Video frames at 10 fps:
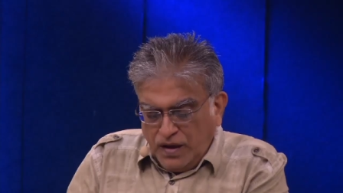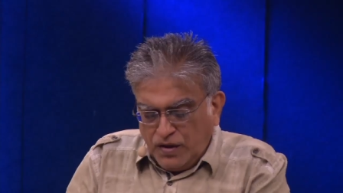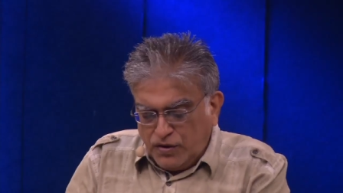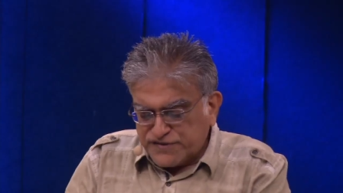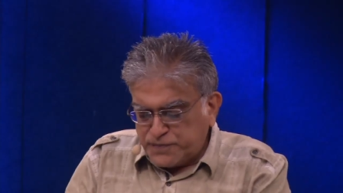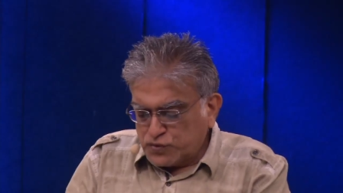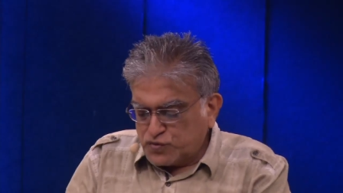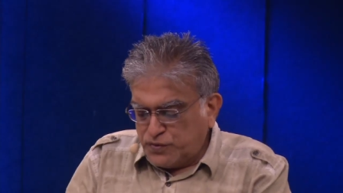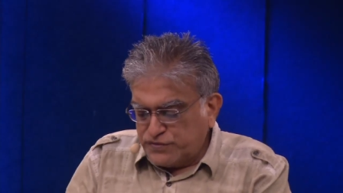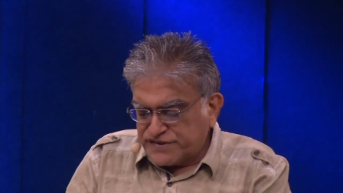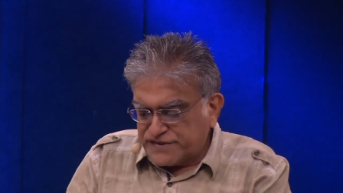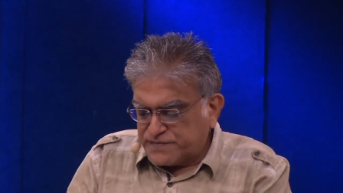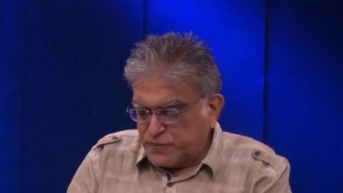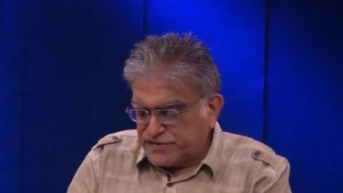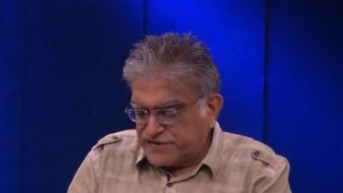God spoke to Moses.
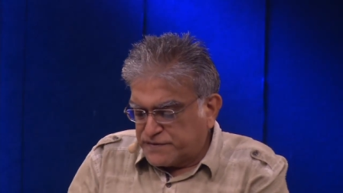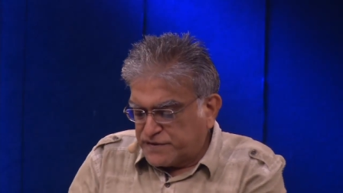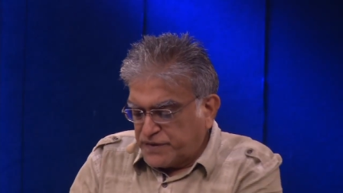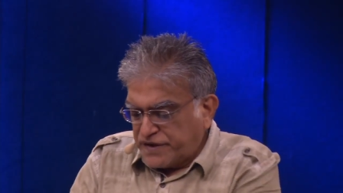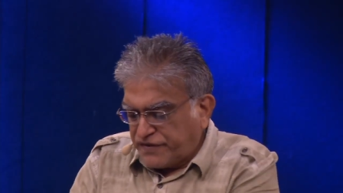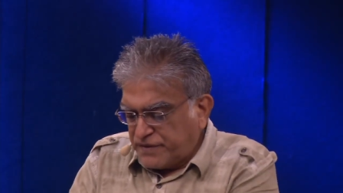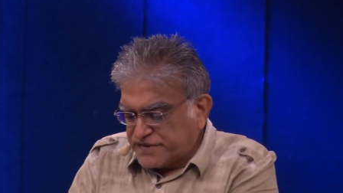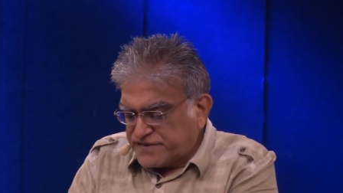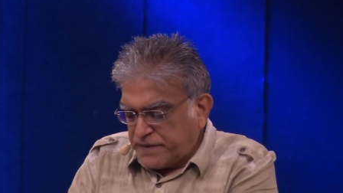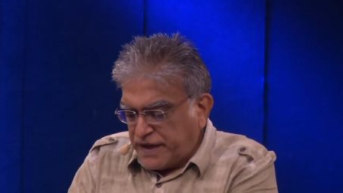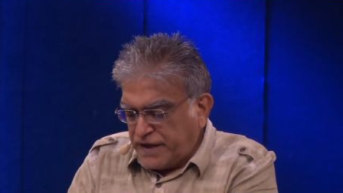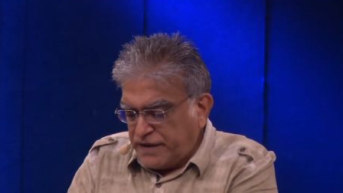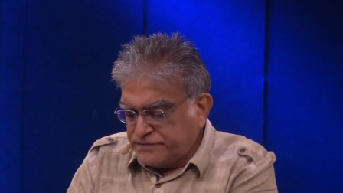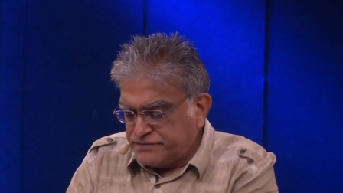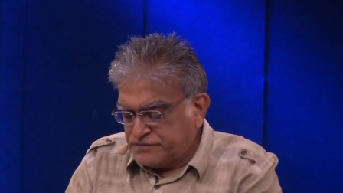Moses was a very famous
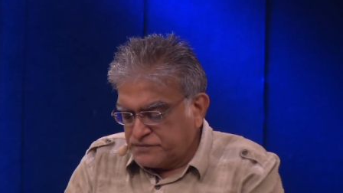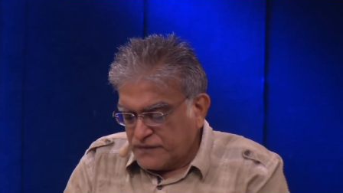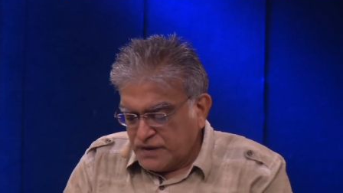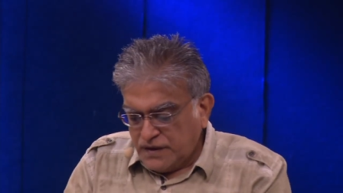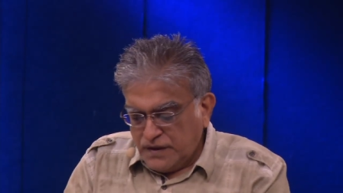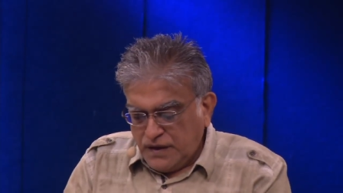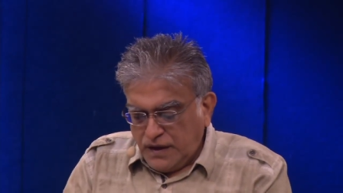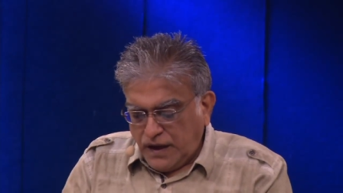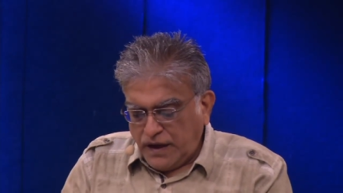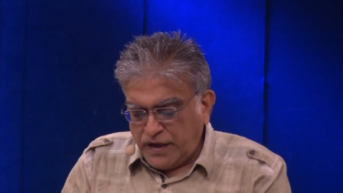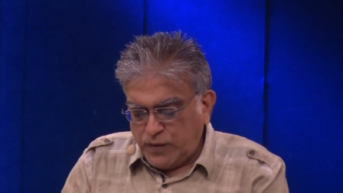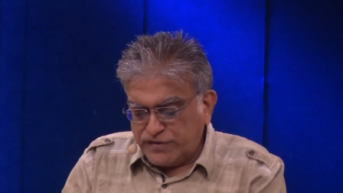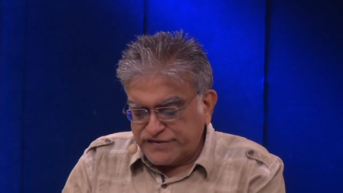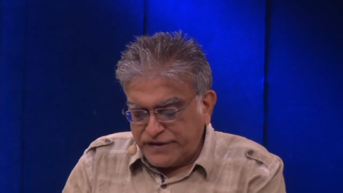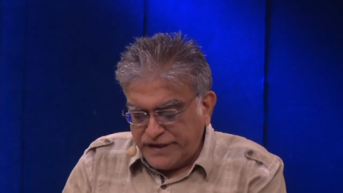man, and he
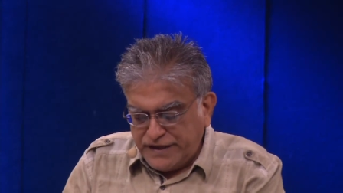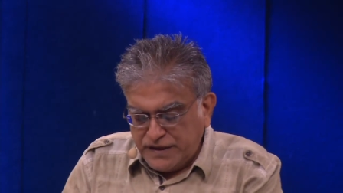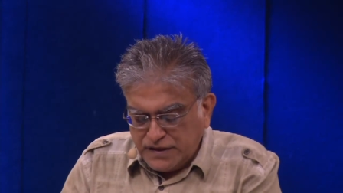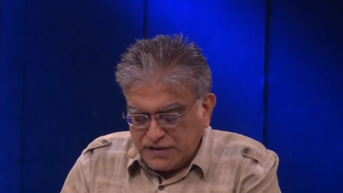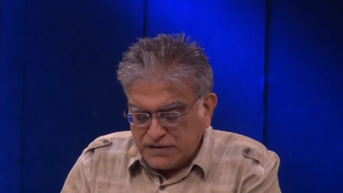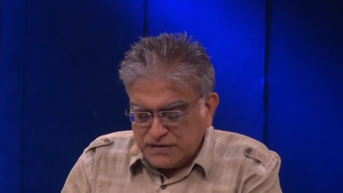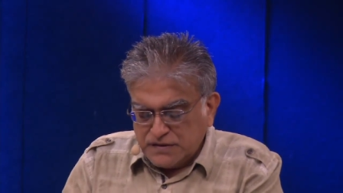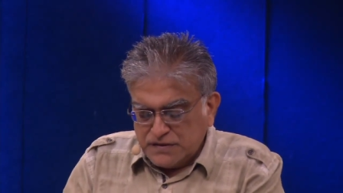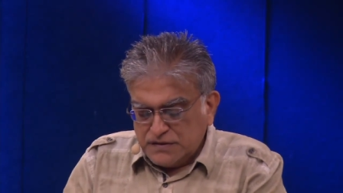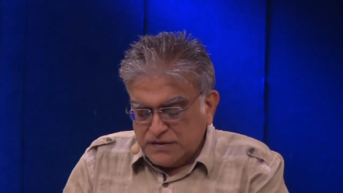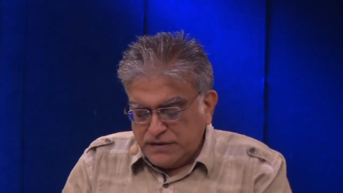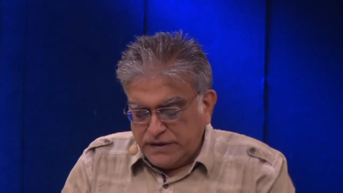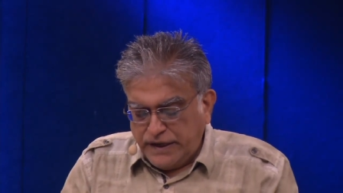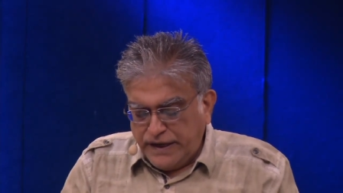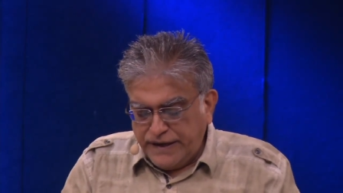was the leader,
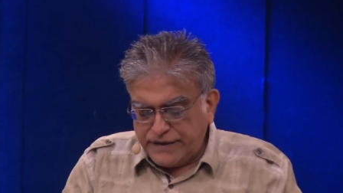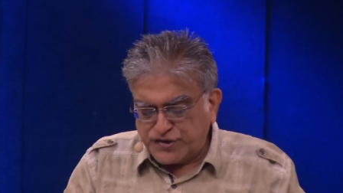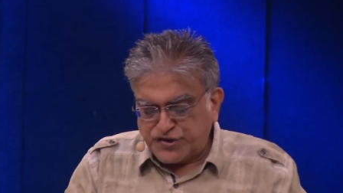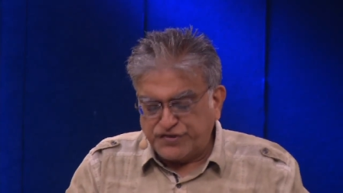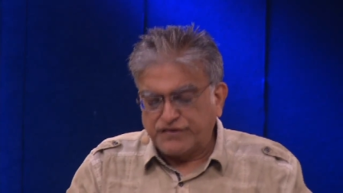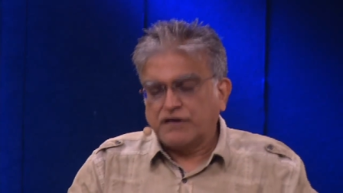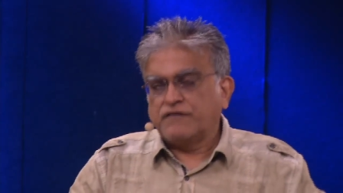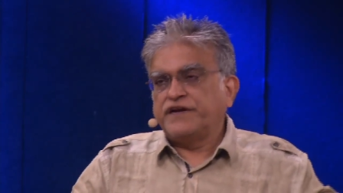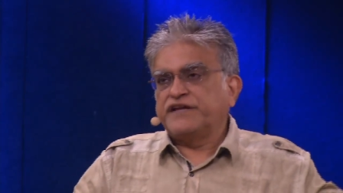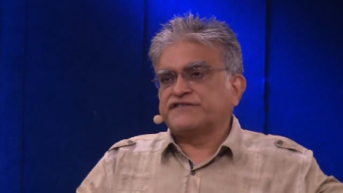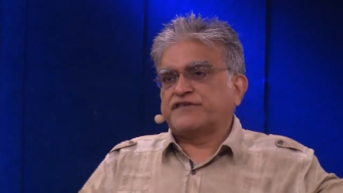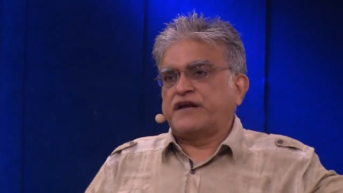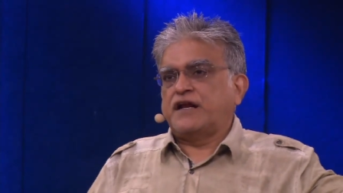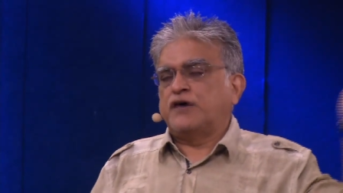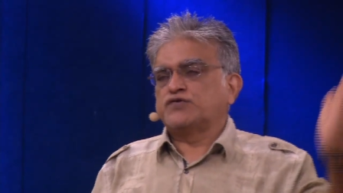leading the children of
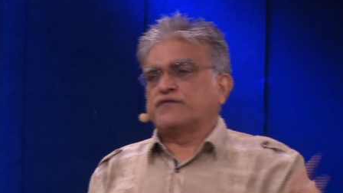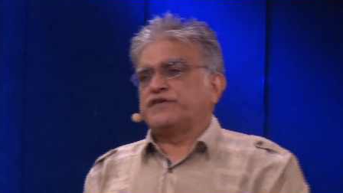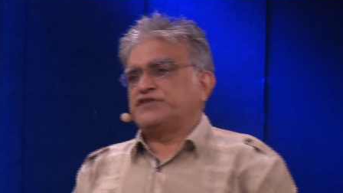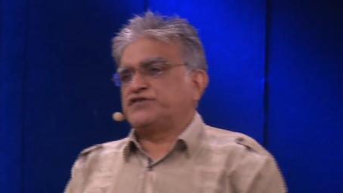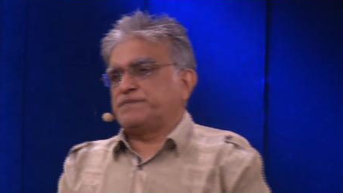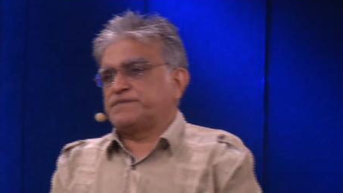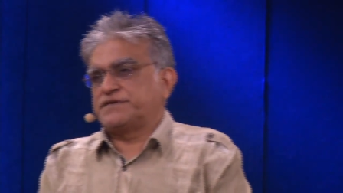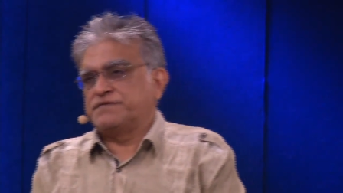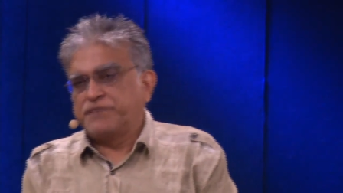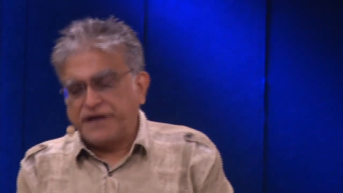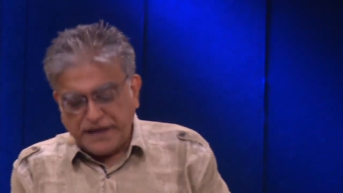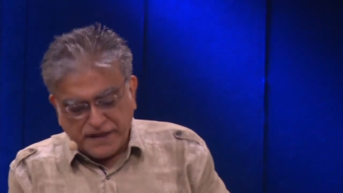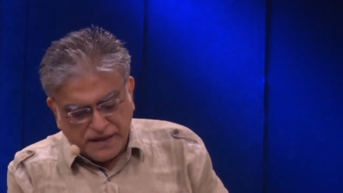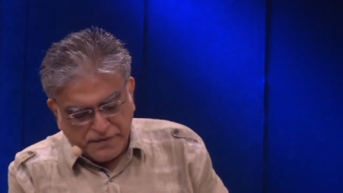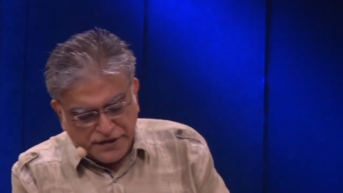Israel out of Egypt,
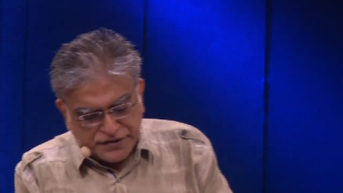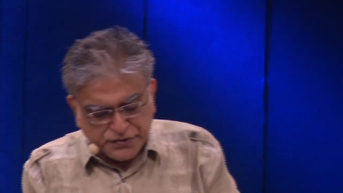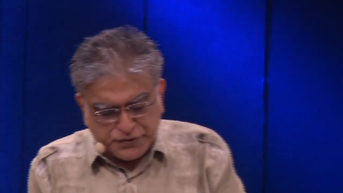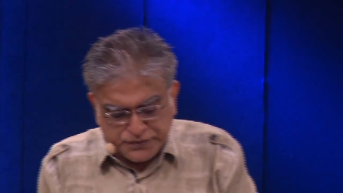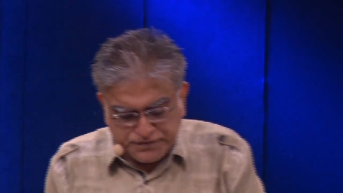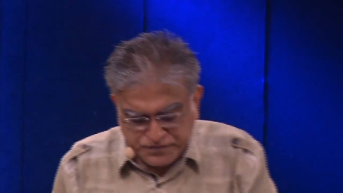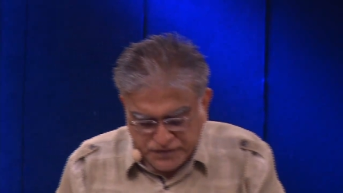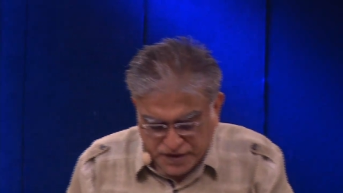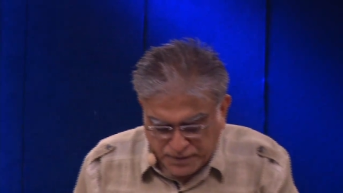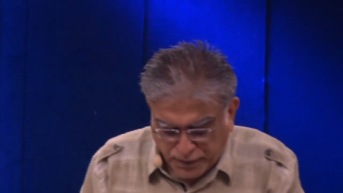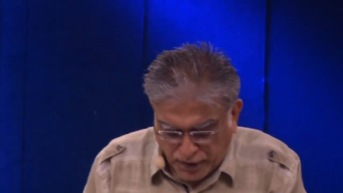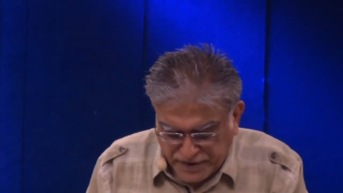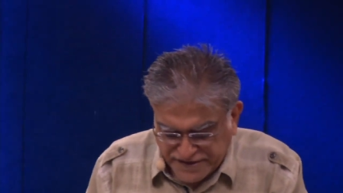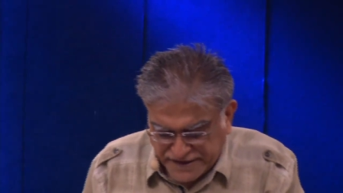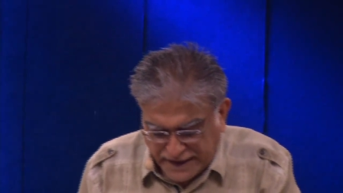bringing them into the
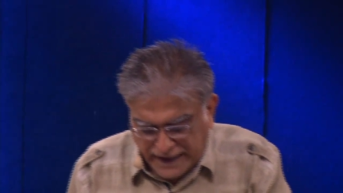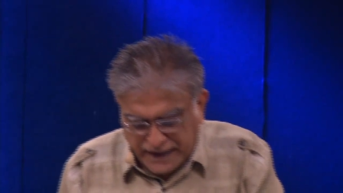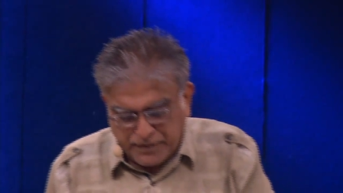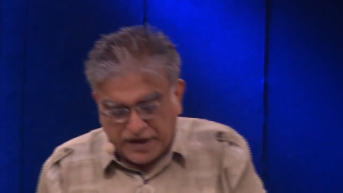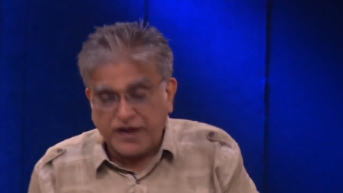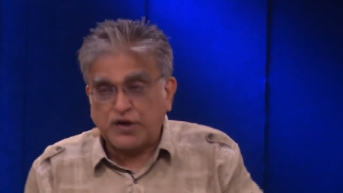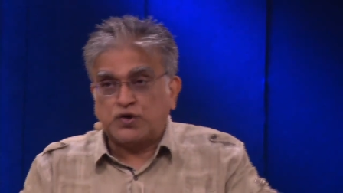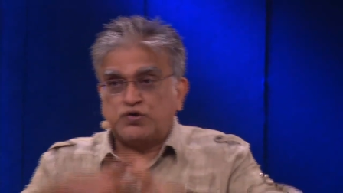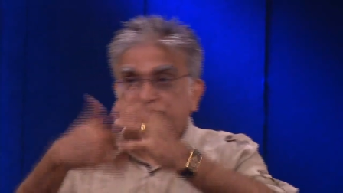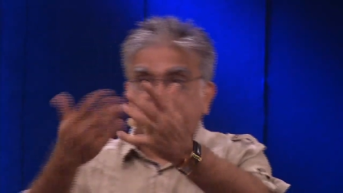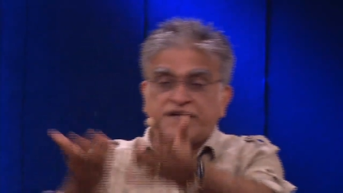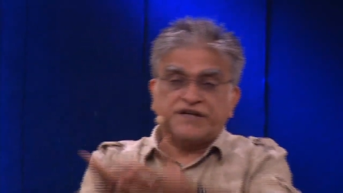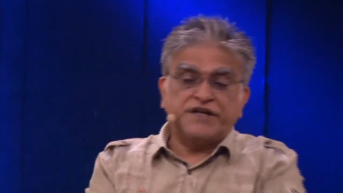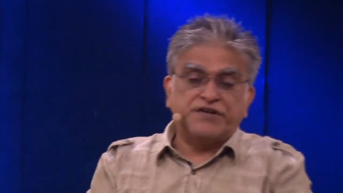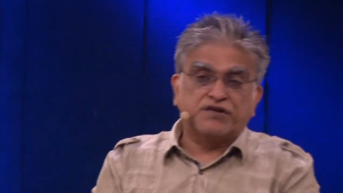promised land, but he couldn't
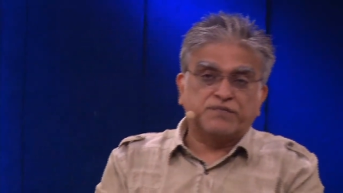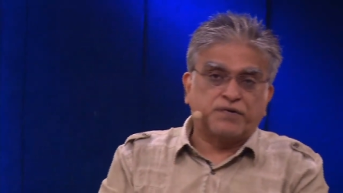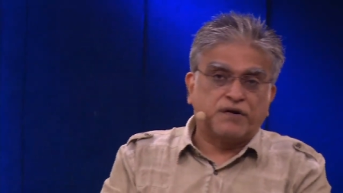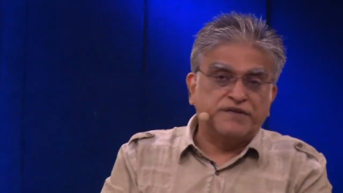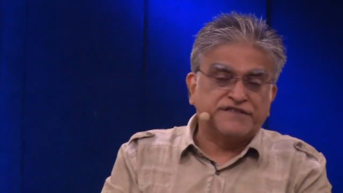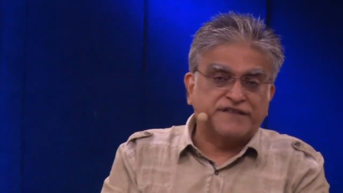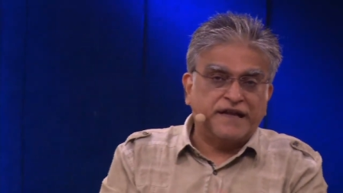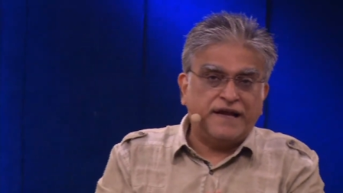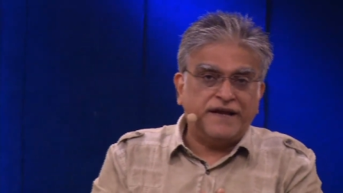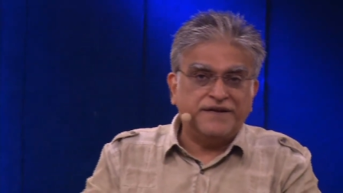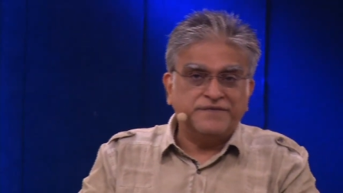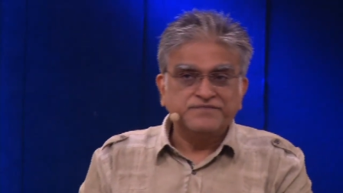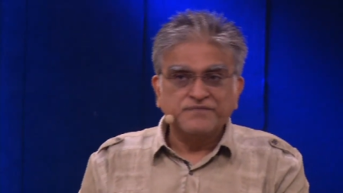enter into the promised land